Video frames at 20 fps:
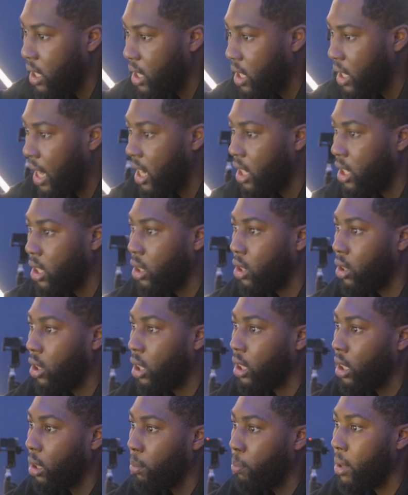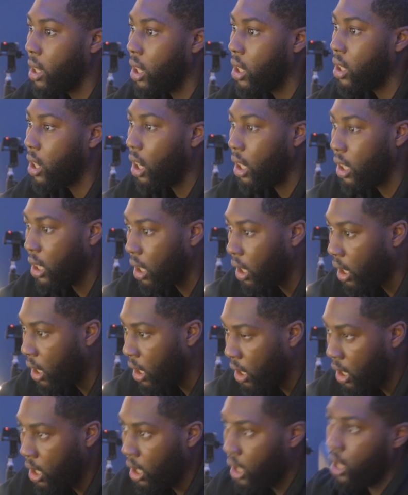is actually gone a bit gullier.
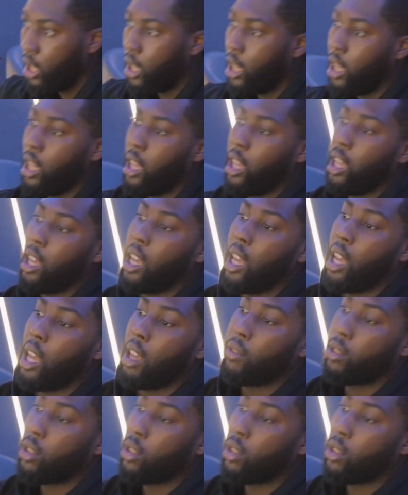I've